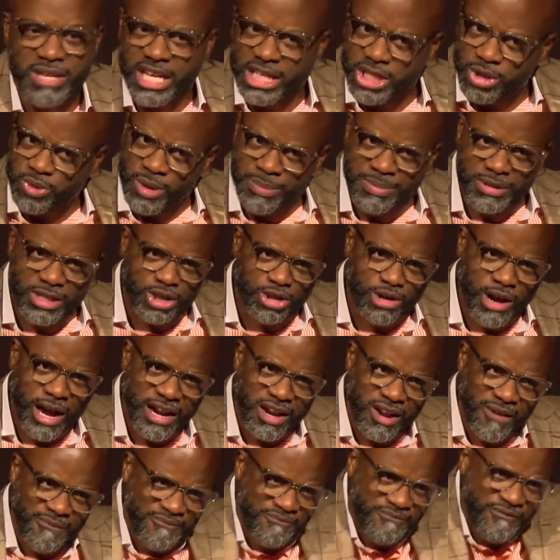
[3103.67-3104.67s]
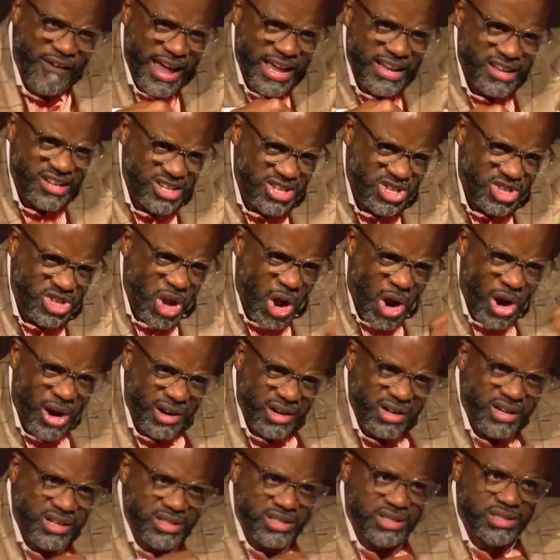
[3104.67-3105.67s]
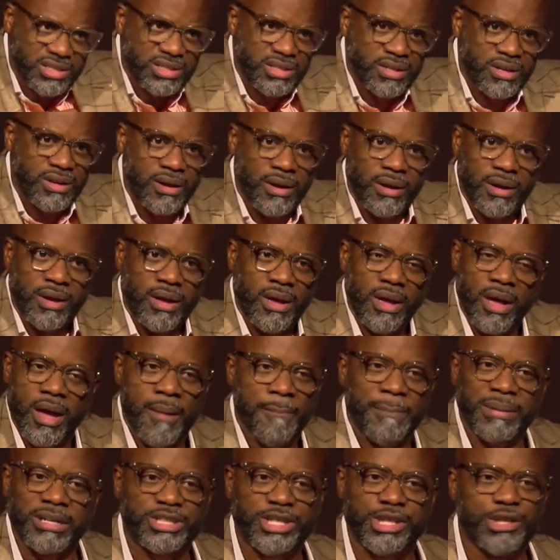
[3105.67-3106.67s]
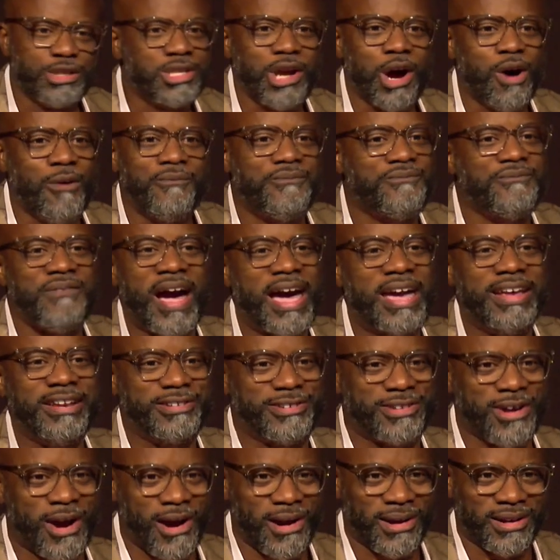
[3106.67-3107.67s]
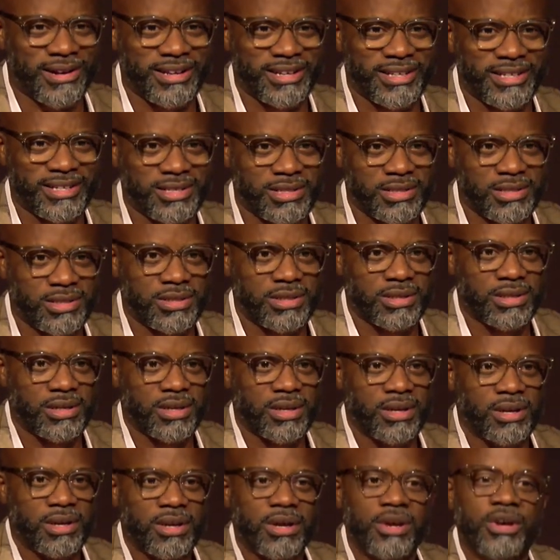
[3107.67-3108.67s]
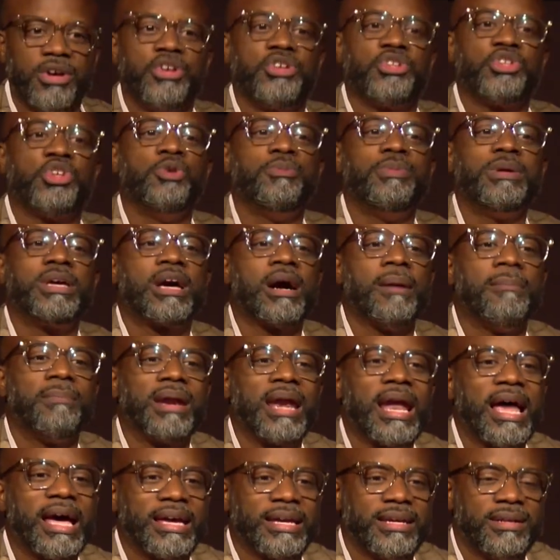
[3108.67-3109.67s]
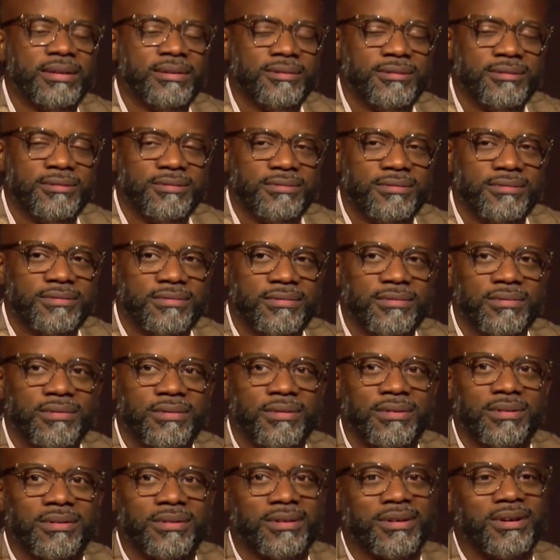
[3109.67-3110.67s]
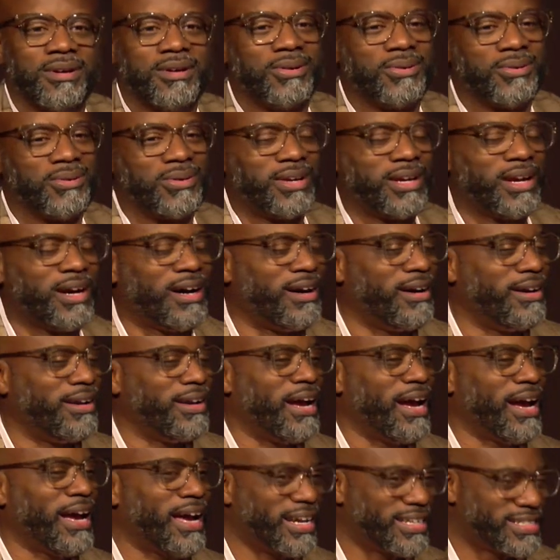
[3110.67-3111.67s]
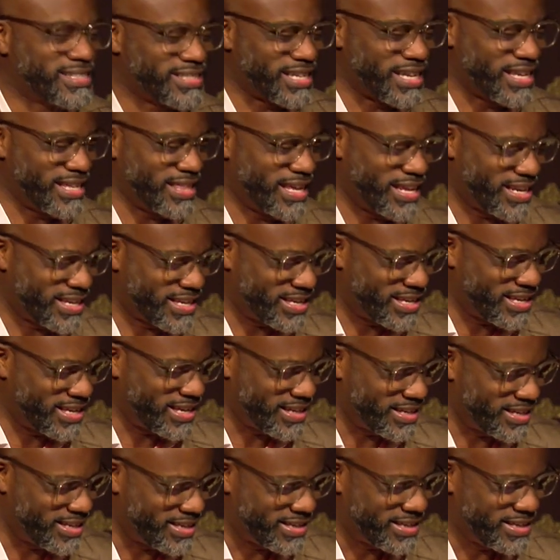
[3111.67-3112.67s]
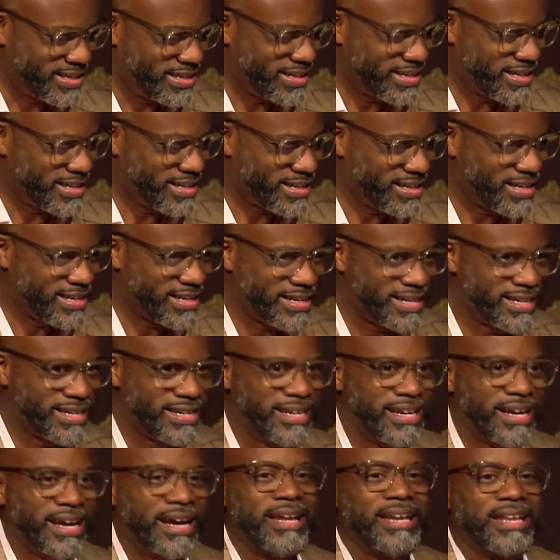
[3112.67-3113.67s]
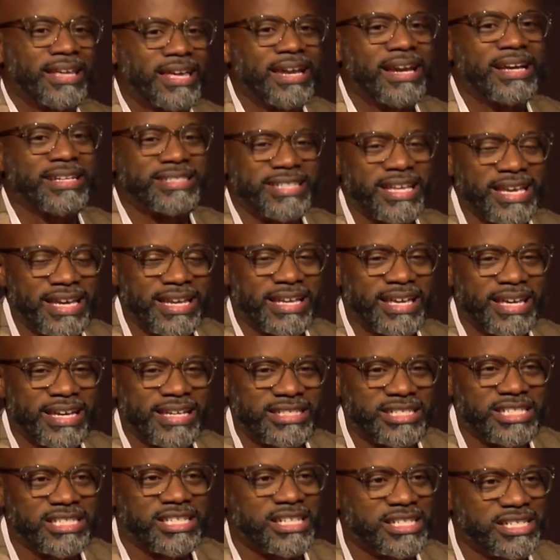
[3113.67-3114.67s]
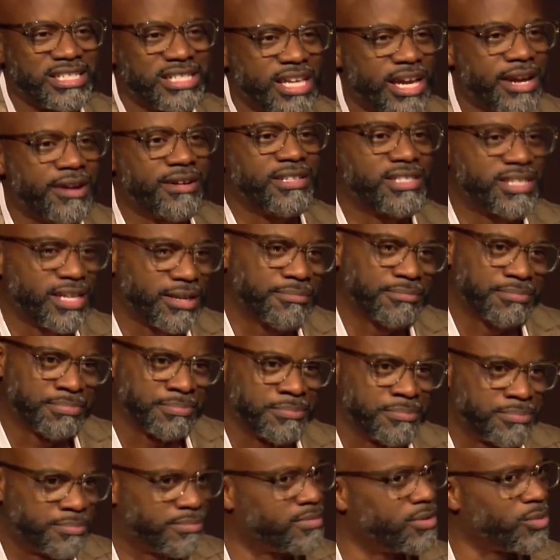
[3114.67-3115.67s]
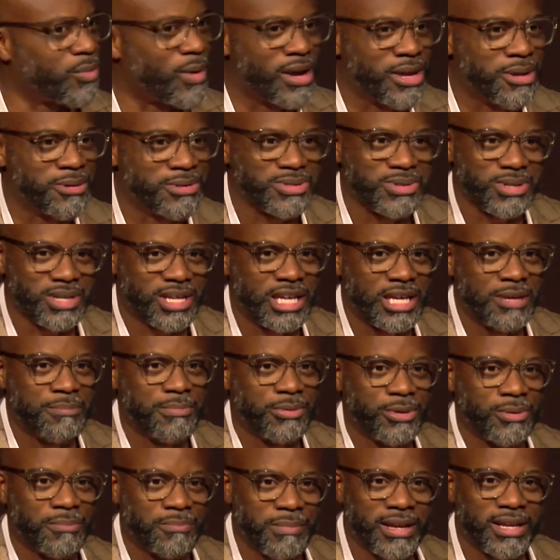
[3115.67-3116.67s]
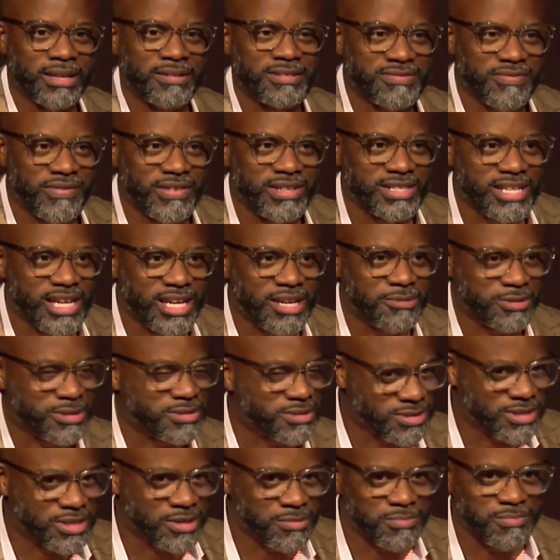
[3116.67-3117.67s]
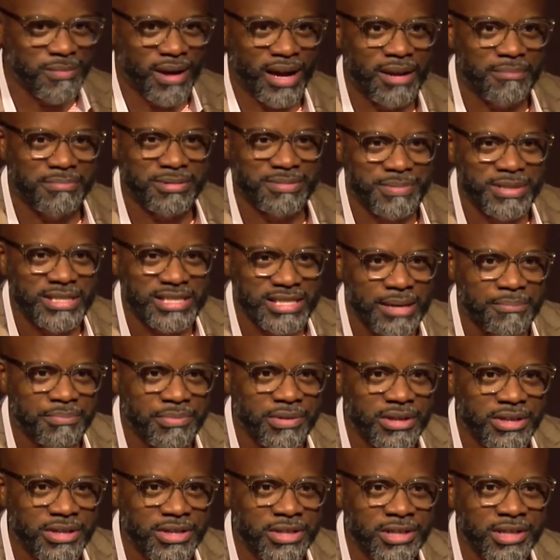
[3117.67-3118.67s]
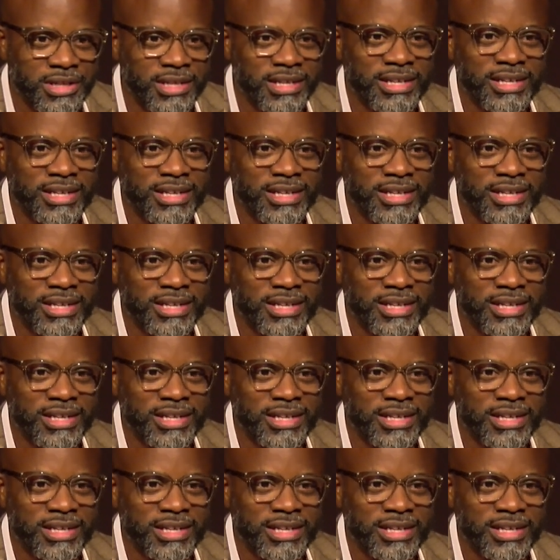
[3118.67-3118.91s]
because we've been trying to fight darkness. But you don't fight darkness, you become light. Oh, God, I got to say that again. Uh, can I say it again? Just because Terry said, hmm, while he was on the keyboard, make it feel like it, was, it might have been something good.